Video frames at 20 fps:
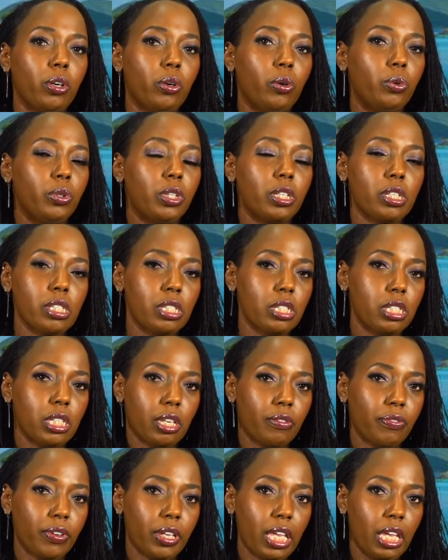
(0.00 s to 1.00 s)
who doesn't
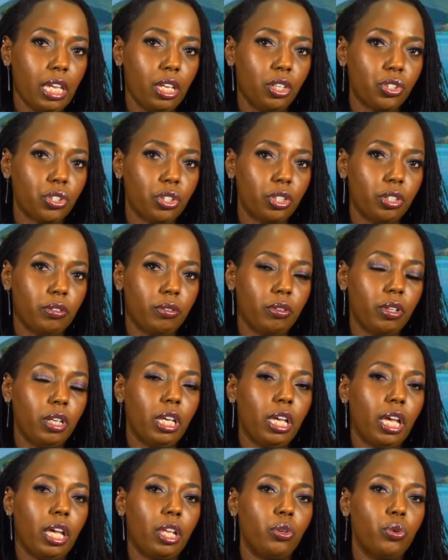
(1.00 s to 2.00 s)
take vacation
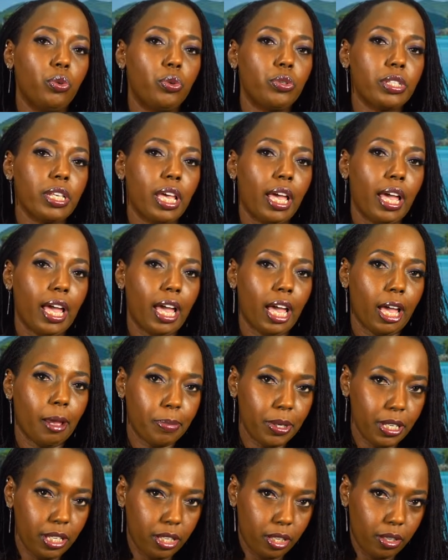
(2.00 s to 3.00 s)
and who's
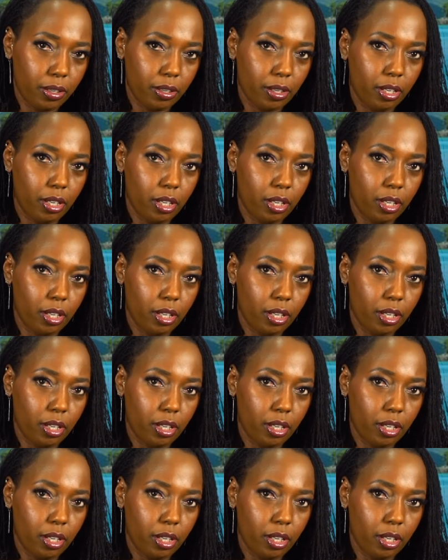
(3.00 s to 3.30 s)
happy